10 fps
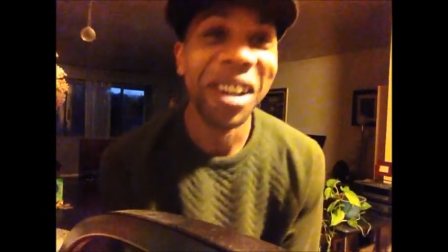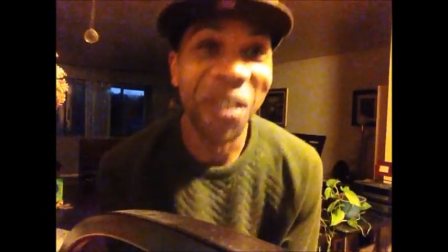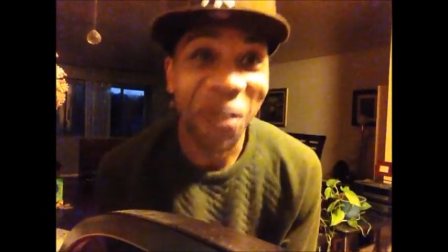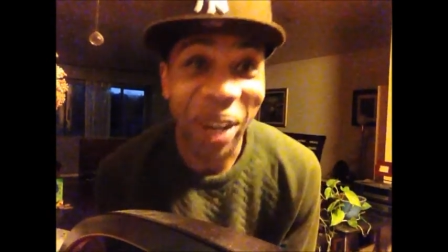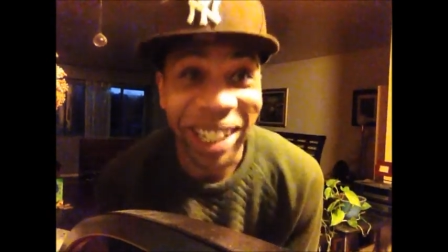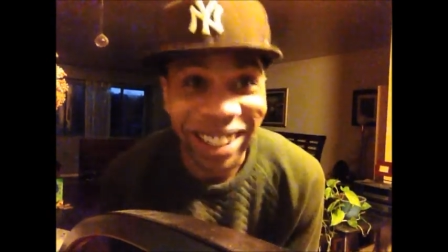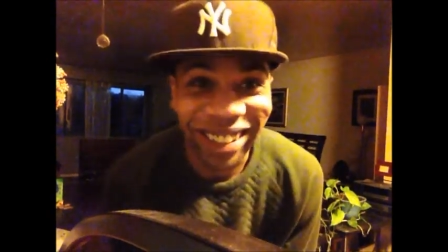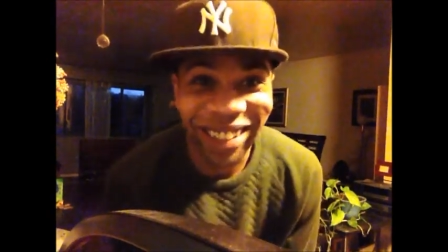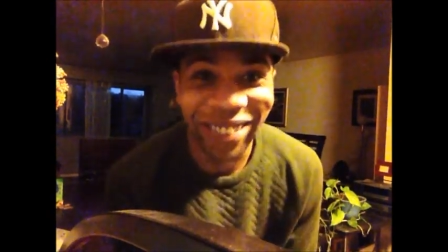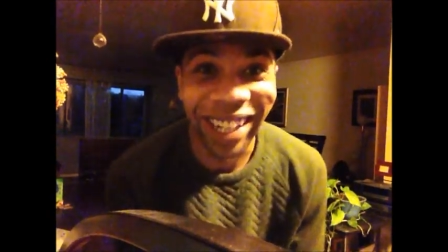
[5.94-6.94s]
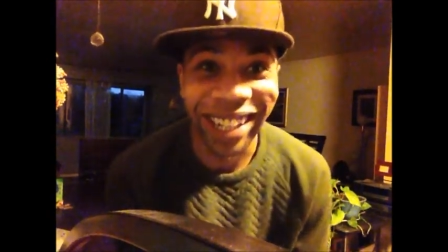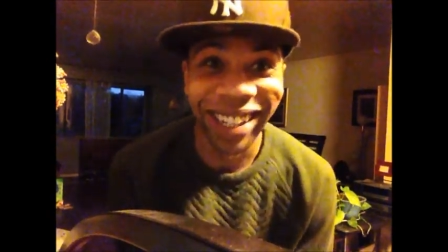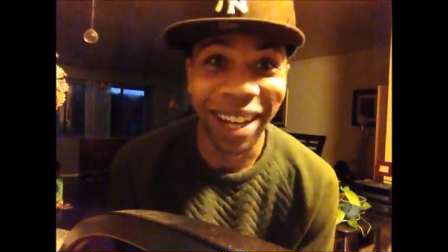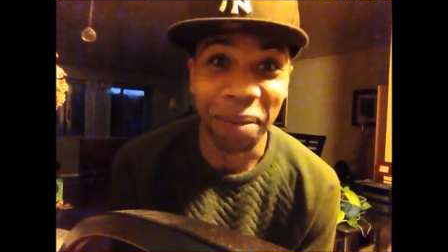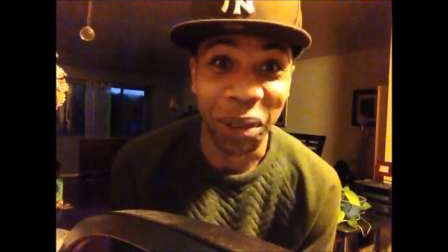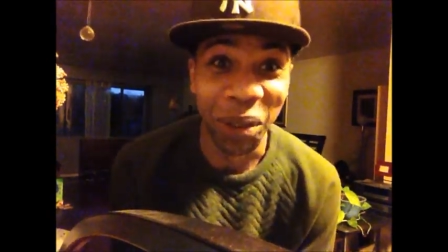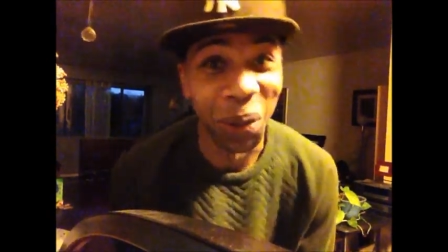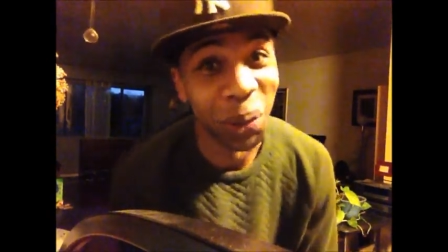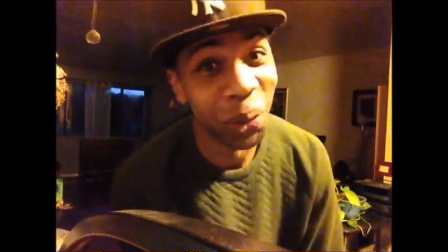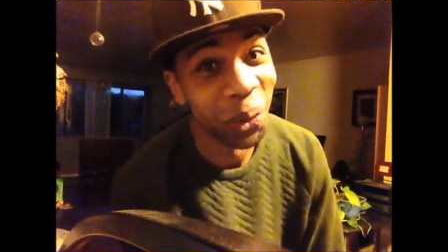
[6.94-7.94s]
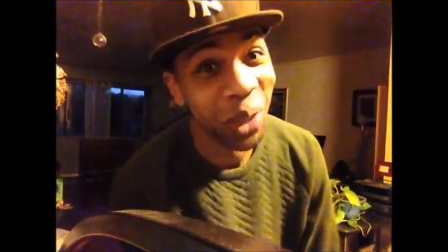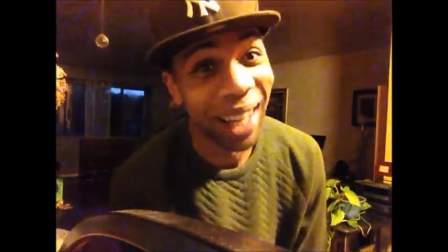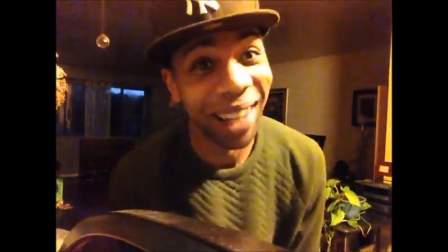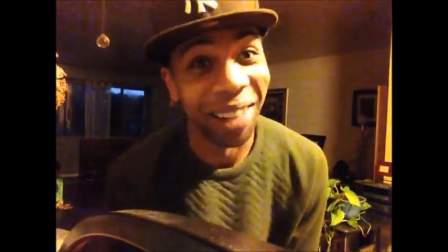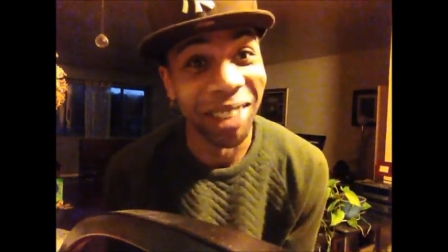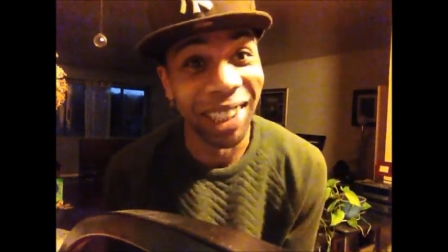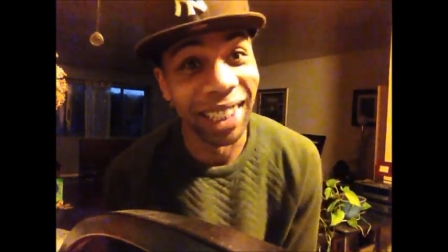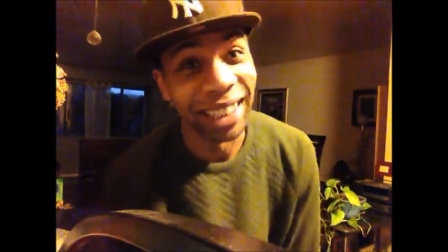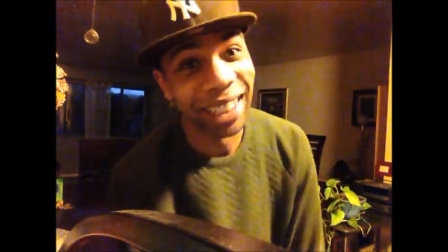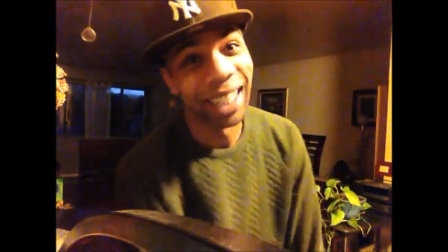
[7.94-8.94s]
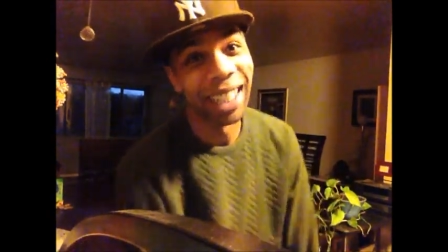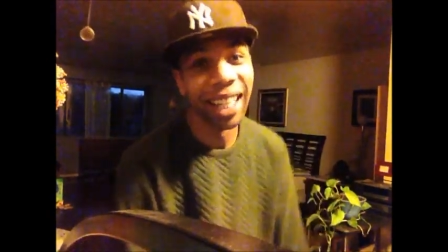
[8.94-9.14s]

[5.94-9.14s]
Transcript: Great, great episode. I loved it.